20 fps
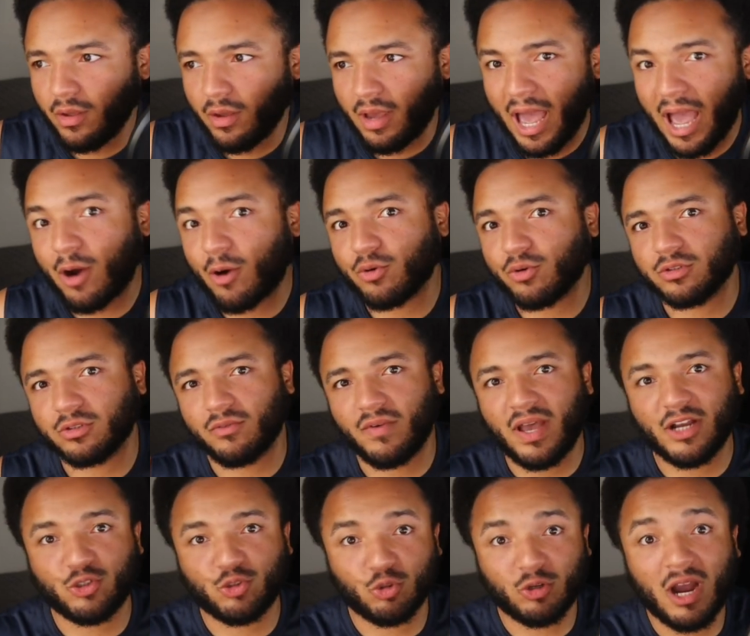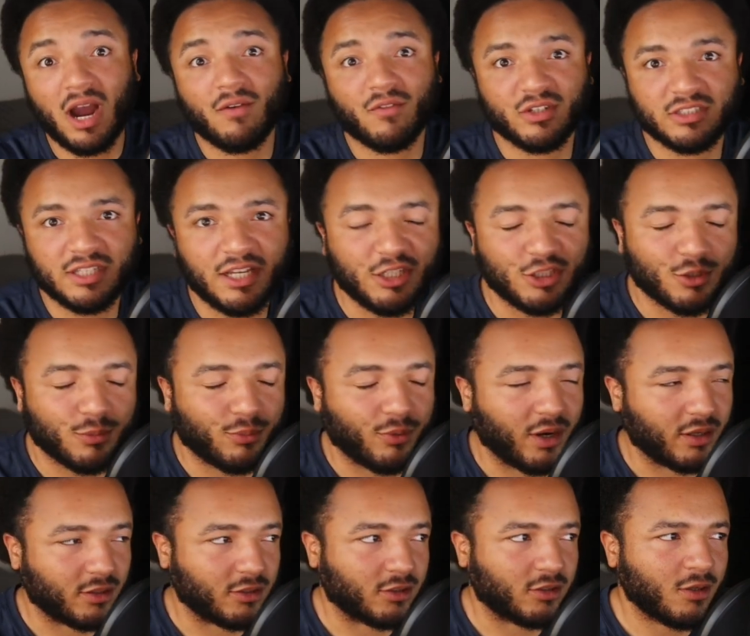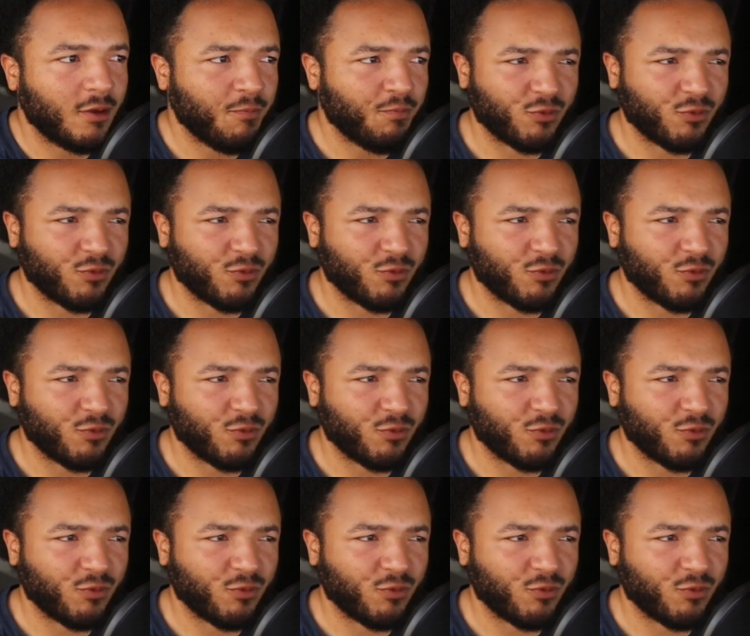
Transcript: hours of actual conversation practice